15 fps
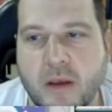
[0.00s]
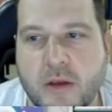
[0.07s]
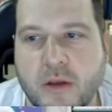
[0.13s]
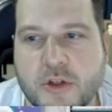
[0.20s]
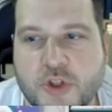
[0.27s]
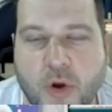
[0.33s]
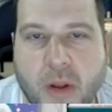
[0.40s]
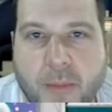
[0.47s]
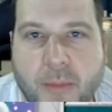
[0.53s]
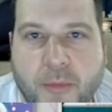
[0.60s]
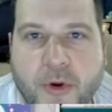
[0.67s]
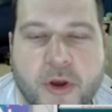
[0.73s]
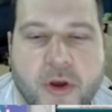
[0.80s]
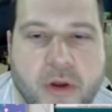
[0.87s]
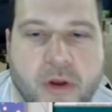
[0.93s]
showing up
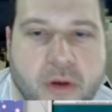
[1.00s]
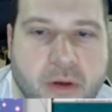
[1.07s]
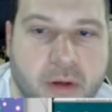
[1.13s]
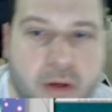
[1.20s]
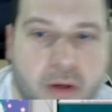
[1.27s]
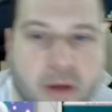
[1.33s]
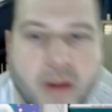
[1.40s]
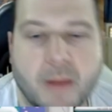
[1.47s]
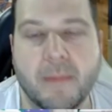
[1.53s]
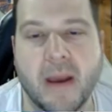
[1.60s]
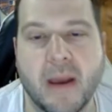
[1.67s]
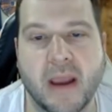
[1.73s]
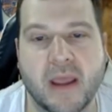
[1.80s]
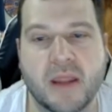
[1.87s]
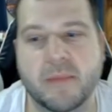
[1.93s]
pretty good
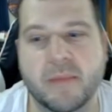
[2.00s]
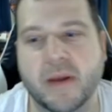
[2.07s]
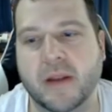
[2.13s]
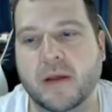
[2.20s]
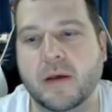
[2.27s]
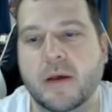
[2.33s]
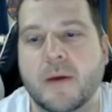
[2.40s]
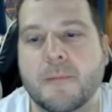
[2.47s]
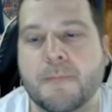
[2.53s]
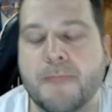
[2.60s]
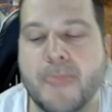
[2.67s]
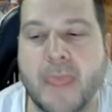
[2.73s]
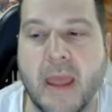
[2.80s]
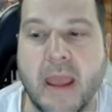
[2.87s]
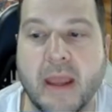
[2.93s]
back in the meta,
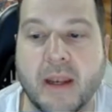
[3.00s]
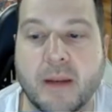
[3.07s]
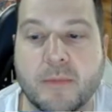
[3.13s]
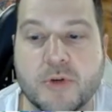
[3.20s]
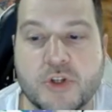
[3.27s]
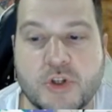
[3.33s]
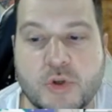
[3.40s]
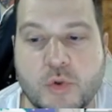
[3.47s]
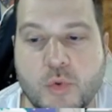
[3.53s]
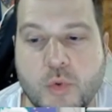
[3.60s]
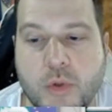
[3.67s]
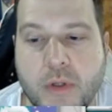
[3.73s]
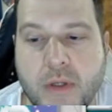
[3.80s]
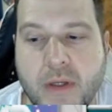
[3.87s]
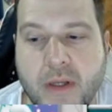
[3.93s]
and number two
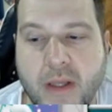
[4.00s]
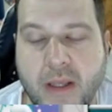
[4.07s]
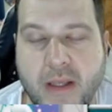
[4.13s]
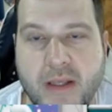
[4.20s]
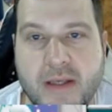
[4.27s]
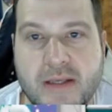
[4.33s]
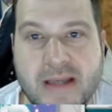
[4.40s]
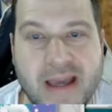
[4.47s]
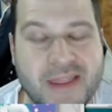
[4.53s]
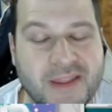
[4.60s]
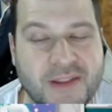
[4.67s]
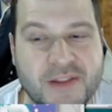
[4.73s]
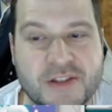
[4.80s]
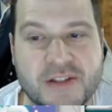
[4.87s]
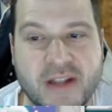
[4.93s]
is I think
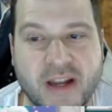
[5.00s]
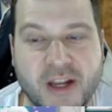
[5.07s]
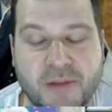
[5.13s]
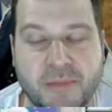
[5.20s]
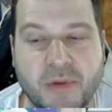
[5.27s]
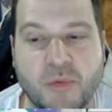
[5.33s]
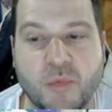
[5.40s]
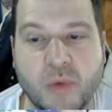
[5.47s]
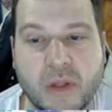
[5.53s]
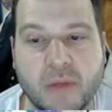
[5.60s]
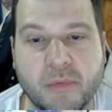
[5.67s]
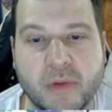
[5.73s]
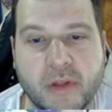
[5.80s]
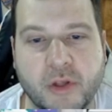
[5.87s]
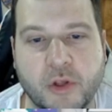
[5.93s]
this deck could be
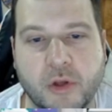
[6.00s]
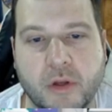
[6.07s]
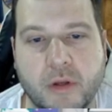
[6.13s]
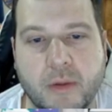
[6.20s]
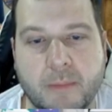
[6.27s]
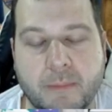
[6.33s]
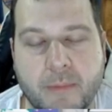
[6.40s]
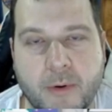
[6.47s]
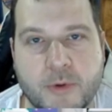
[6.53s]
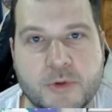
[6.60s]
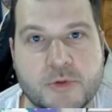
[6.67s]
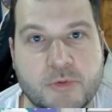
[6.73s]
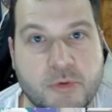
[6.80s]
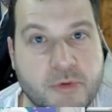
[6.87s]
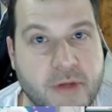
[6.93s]
really good
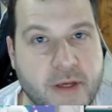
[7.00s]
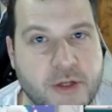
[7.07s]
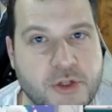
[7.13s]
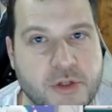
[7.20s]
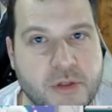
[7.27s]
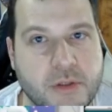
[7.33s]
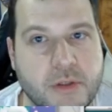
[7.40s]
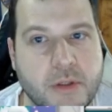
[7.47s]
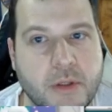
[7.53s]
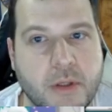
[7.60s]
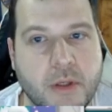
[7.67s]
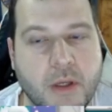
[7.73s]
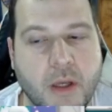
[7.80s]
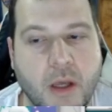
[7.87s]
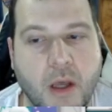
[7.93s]
post-rotation.
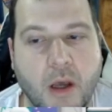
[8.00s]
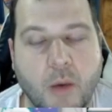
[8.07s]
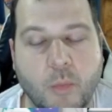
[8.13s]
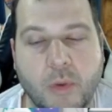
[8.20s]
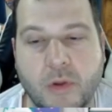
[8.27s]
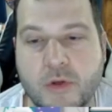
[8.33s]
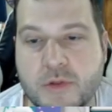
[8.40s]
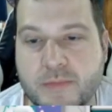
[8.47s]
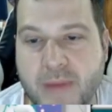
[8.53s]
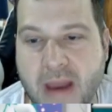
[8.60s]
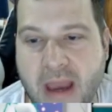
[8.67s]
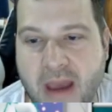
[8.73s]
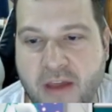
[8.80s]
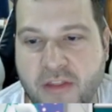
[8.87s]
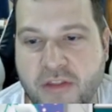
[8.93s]
We lose
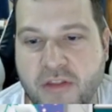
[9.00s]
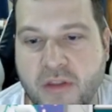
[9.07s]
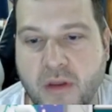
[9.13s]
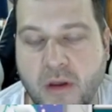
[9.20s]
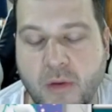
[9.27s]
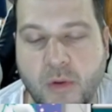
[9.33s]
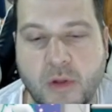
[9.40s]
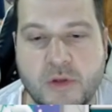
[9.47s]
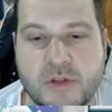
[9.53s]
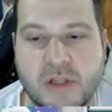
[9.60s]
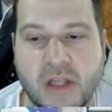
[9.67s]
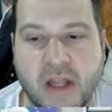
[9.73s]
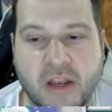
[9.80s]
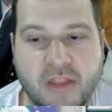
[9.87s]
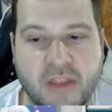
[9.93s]
Path, we lose a
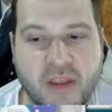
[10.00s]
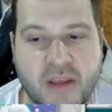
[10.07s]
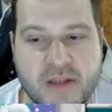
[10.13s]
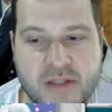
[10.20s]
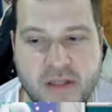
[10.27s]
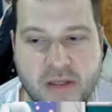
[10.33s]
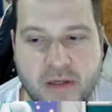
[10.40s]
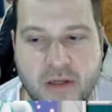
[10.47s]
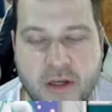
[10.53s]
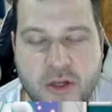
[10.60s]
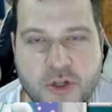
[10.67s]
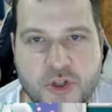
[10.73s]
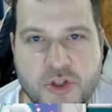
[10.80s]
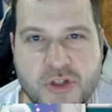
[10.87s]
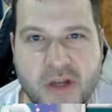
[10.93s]
lot of things that
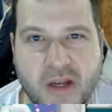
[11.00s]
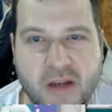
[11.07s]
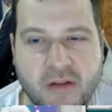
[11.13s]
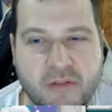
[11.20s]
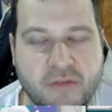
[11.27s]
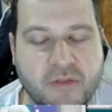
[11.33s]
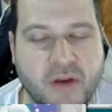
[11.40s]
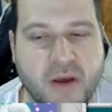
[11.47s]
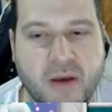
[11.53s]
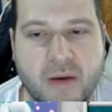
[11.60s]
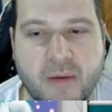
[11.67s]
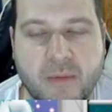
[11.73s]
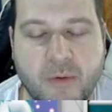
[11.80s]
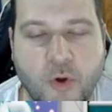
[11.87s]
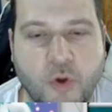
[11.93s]
just kind of
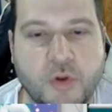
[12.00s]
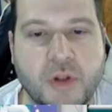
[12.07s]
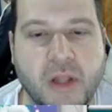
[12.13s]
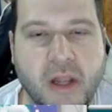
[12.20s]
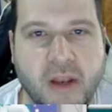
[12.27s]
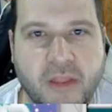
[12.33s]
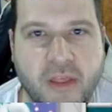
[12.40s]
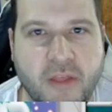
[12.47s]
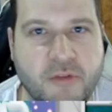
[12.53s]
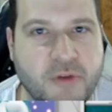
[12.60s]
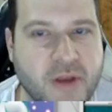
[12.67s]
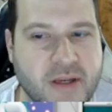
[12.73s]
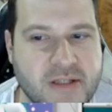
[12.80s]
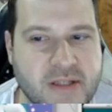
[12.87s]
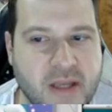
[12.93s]
hold a lot of the other
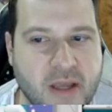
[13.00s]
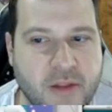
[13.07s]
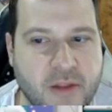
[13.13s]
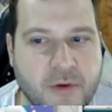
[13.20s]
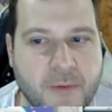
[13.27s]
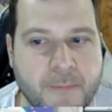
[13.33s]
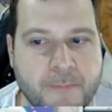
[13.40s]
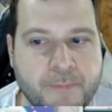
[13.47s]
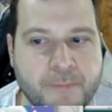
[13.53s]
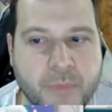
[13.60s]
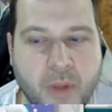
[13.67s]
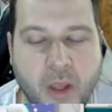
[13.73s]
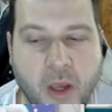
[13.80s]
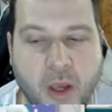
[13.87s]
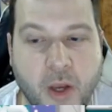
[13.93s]
decks together,
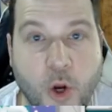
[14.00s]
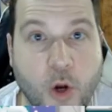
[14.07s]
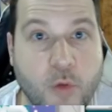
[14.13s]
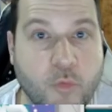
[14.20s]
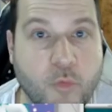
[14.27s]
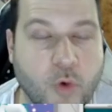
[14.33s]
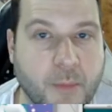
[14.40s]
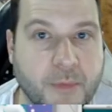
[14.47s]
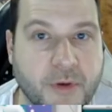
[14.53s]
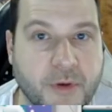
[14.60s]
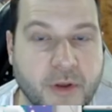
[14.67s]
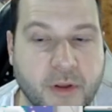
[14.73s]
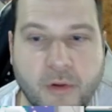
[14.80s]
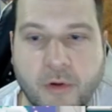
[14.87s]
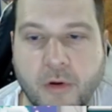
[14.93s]
Gardevoir in
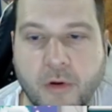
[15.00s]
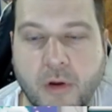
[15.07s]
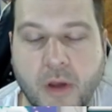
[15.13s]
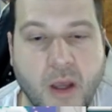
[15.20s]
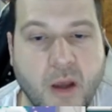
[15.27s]
particular,